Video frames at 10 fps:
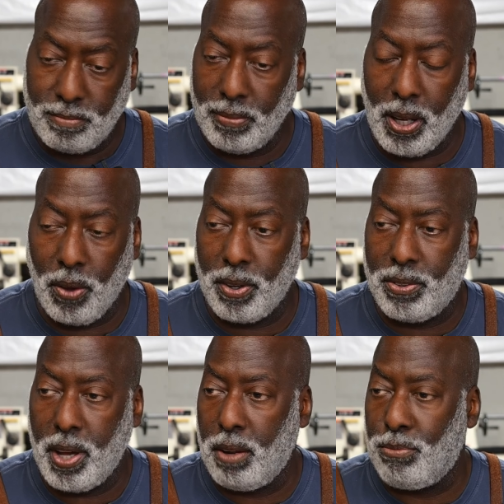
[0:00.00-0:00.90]
The
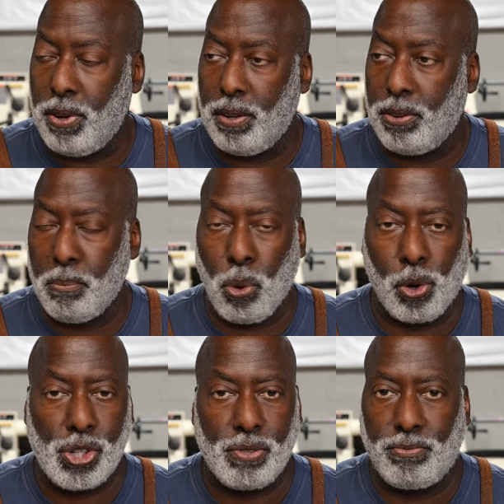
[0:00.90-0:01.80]
tenon fit into the
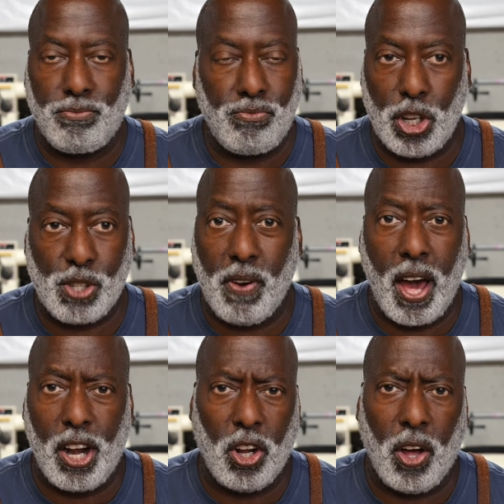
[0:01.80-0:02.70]
mortise just
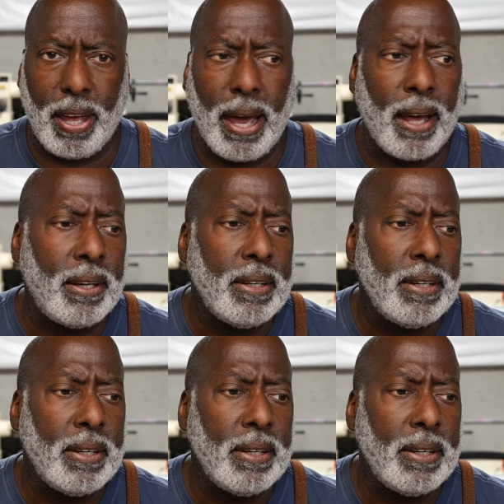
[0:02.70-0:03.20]
fine and all that.